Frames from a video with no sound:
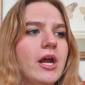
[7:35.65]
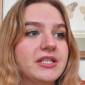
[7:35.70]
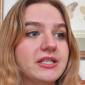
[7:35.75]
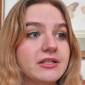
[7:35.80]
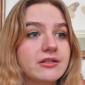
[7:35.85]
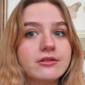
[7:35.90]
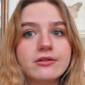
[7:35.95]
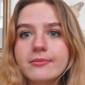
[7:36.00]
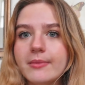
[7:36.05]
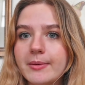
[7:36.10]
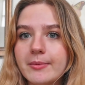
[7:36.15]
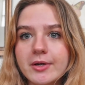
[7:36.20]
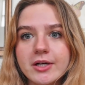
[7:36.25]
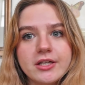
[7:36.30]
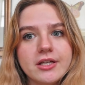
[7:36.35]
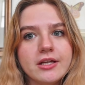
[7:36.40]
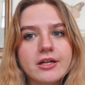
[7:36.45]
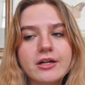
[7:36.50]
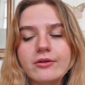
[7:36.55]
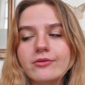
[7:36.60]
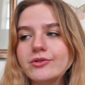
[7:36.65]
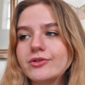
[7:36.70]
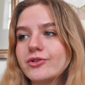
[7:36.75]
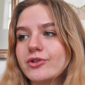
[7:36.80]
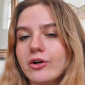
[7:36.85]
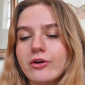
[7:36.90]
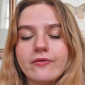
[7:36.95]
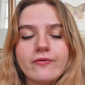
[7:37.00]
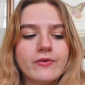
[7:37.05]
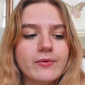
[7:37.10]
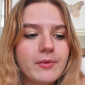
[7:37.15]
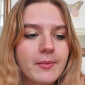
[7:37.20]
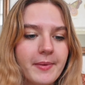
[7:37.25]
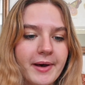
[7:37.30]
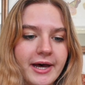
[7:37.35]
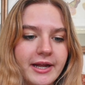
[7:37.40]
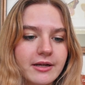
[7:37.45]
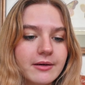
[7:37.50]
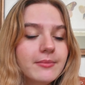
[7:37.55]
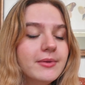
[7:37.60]
This is her memoir, you know, starting from the
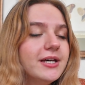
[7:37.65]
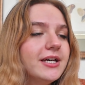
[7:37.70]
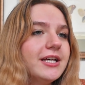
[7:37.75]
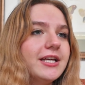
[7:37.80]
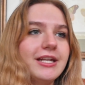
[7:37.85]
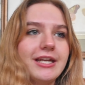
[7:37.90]
bottom.